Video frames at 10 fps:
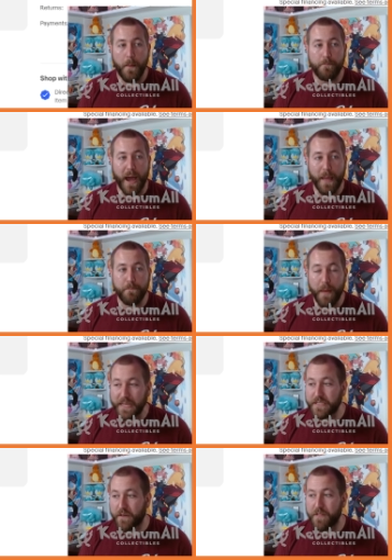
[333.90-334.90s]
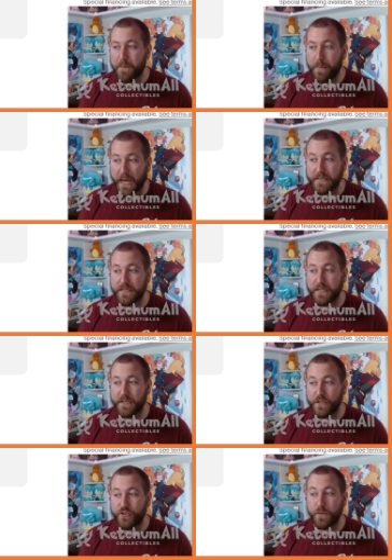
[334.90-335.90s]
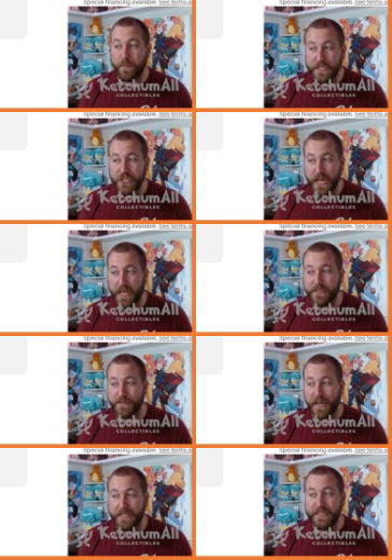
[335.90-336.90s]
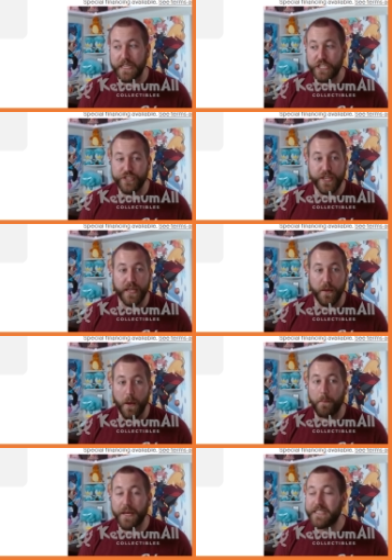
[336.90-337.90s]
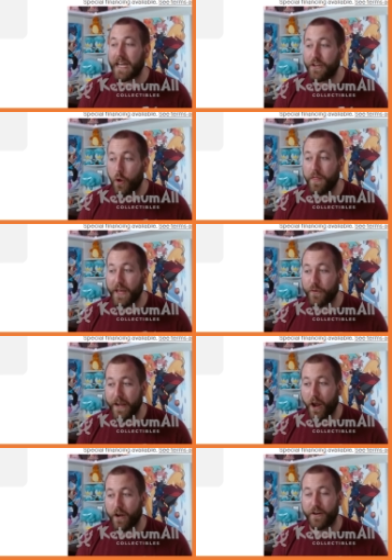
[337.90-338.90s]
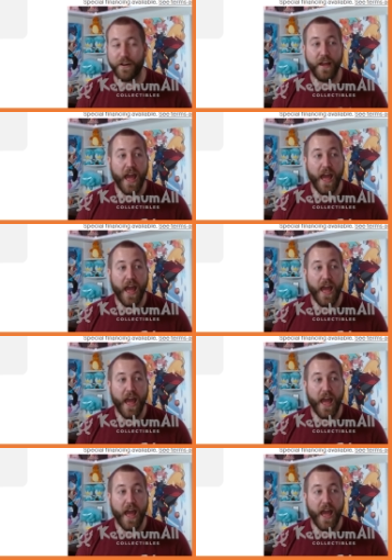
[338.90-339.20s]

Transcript: my best of the best to BGS and CGC because I know they grade harder.